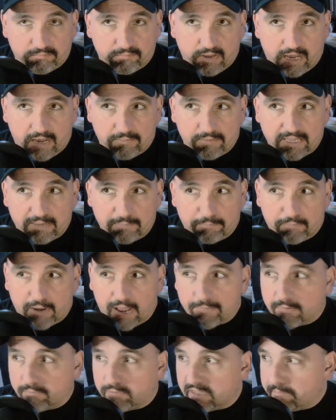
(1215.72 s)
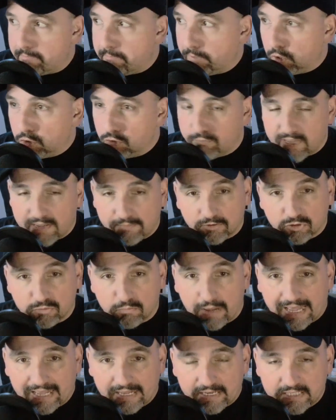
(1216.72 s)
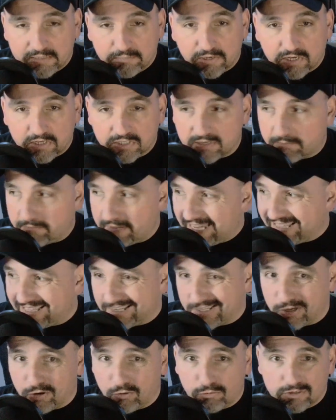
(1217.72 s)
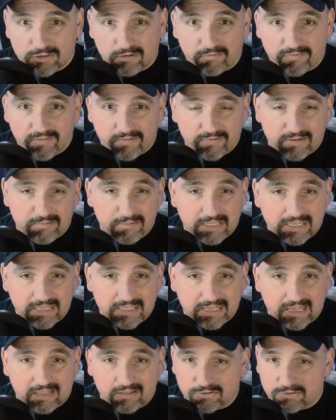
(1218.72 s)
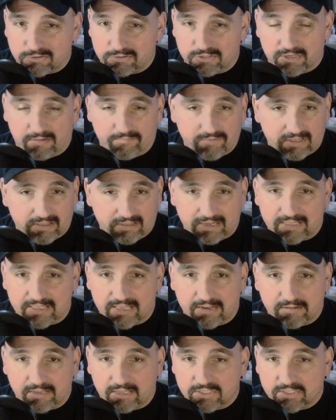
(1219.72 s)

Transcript: I mean, probably blew people's minds because it made like $250 million or something like that.